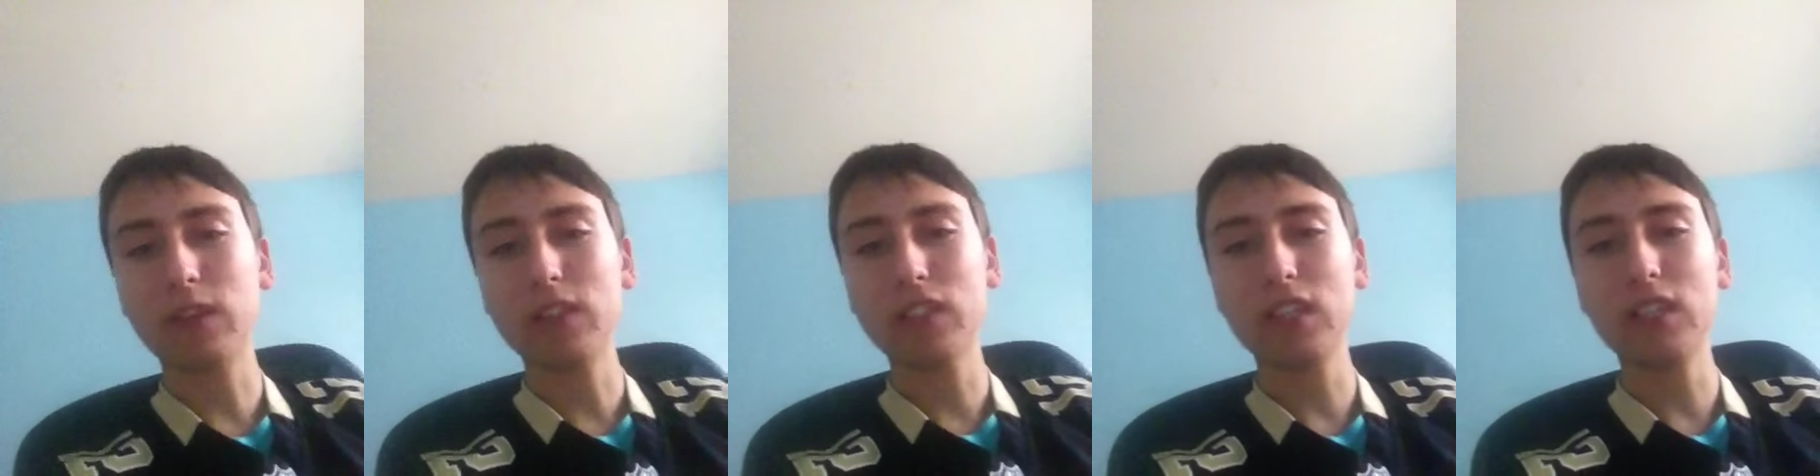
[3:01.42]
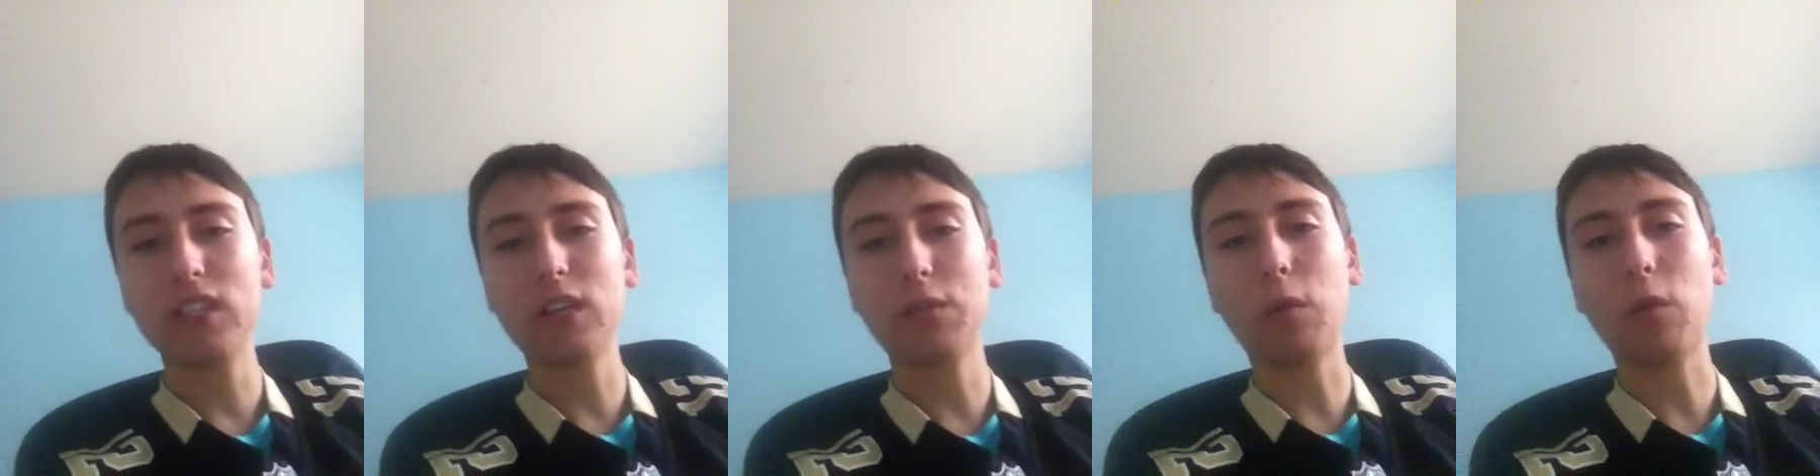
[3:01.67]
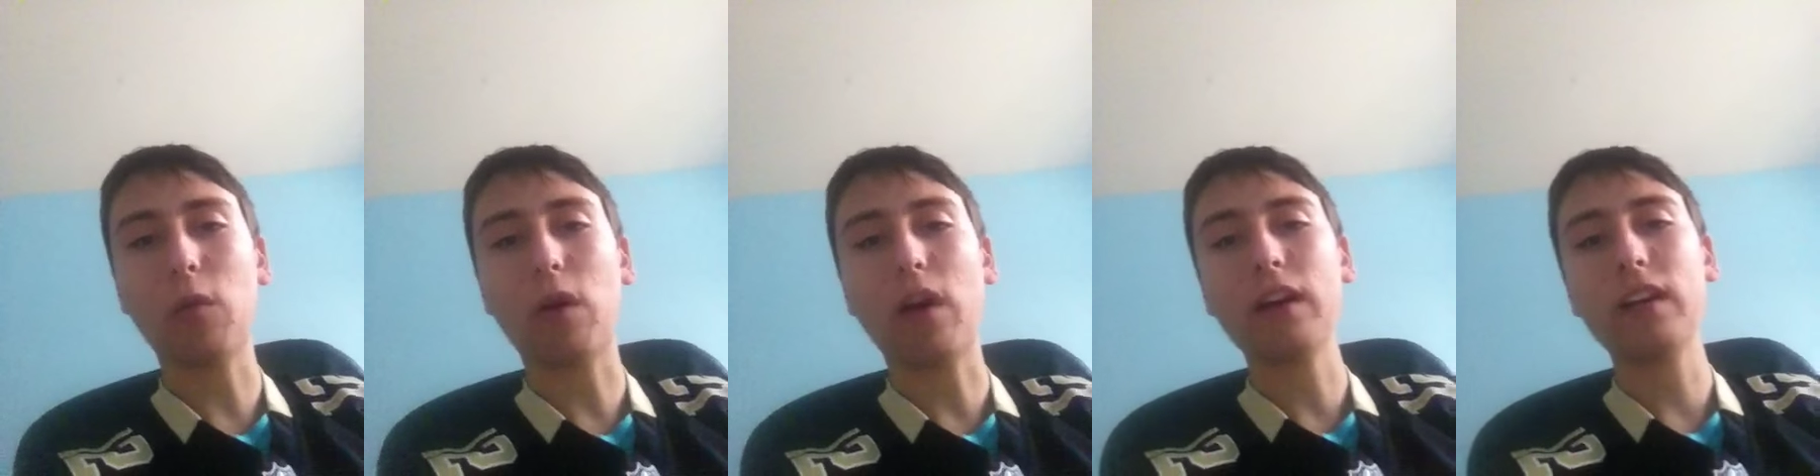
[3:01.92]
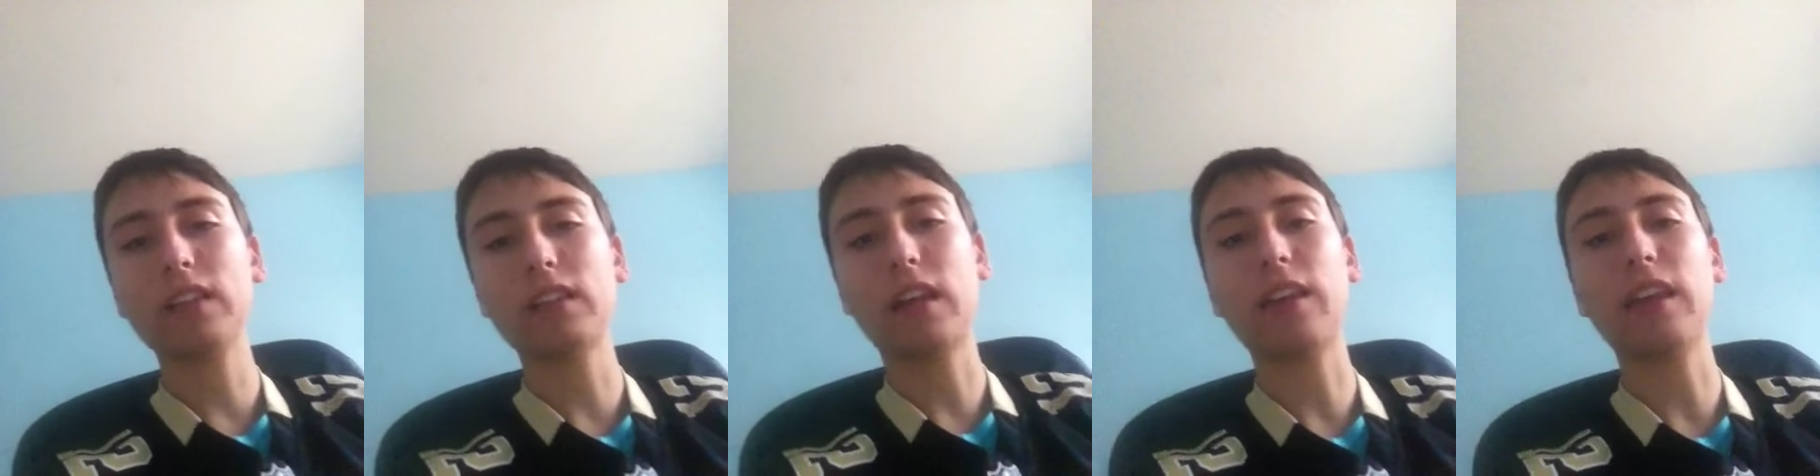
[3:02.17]
Winston is number
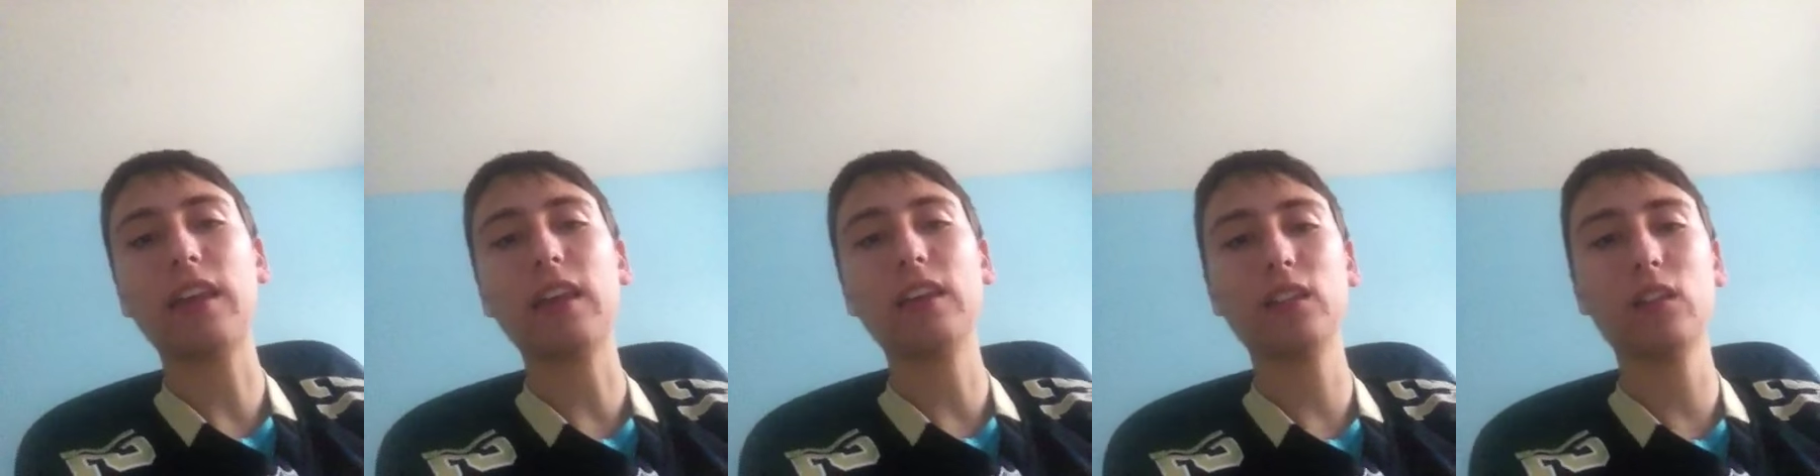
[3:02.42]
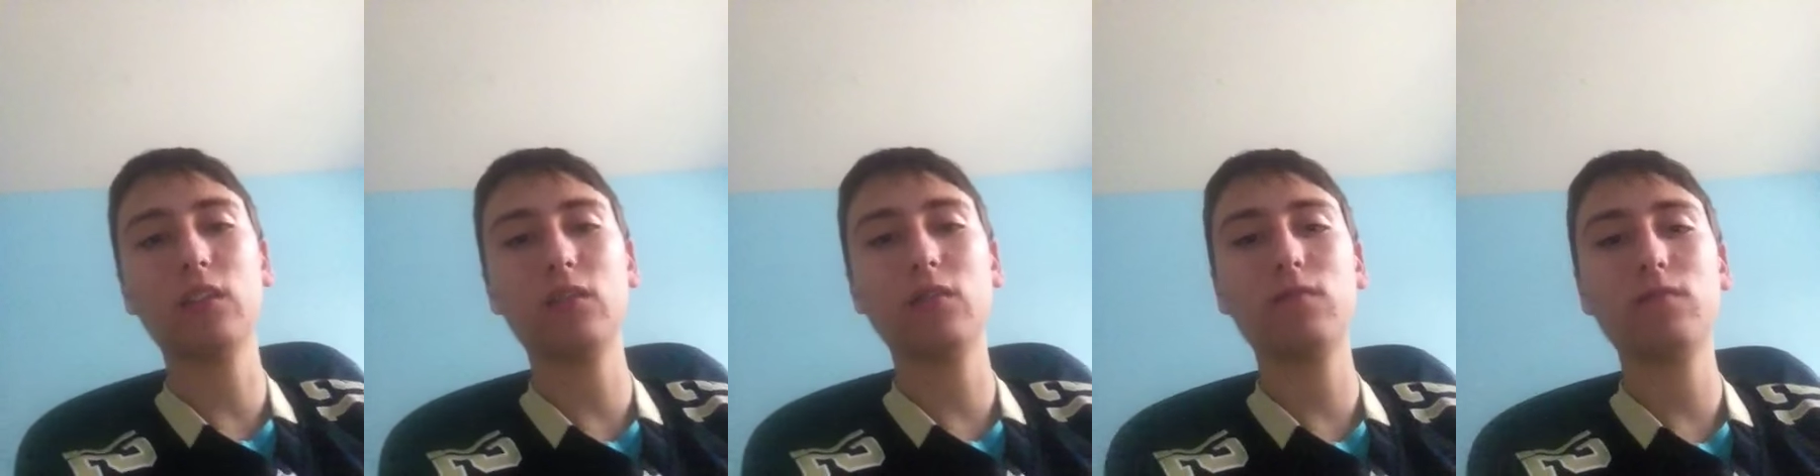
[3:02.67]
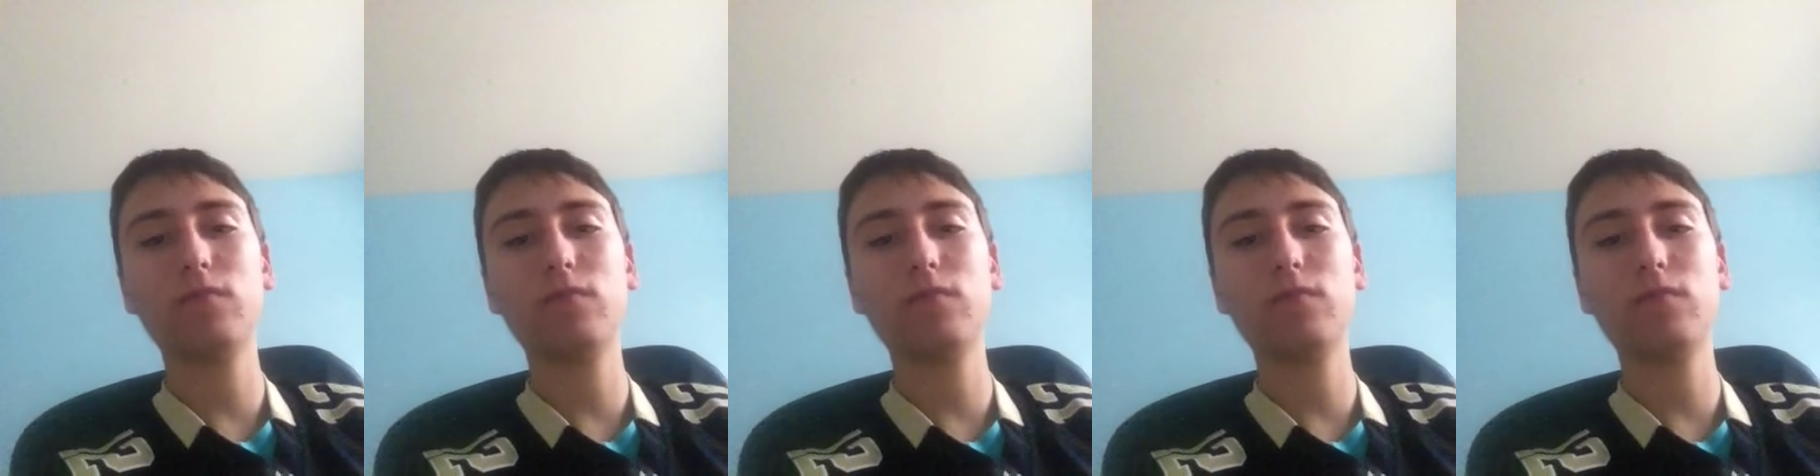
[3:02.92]
1, because I think he's